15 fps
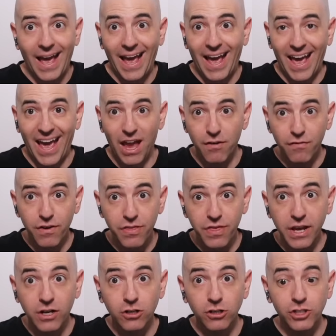
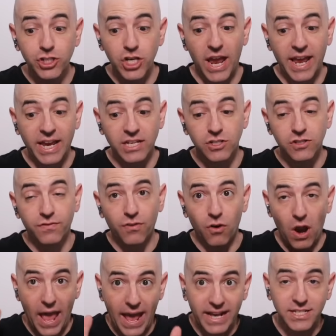Everything could change
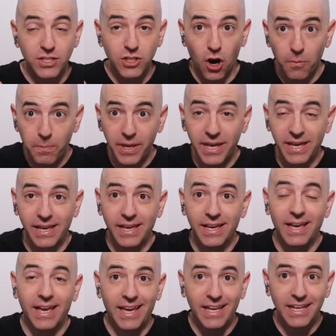for XRP
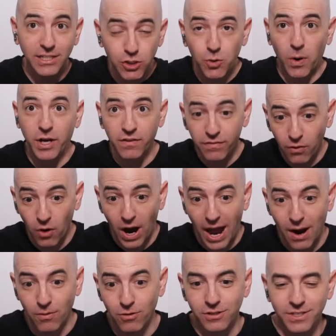in 24
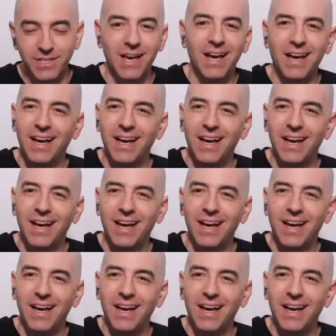hours.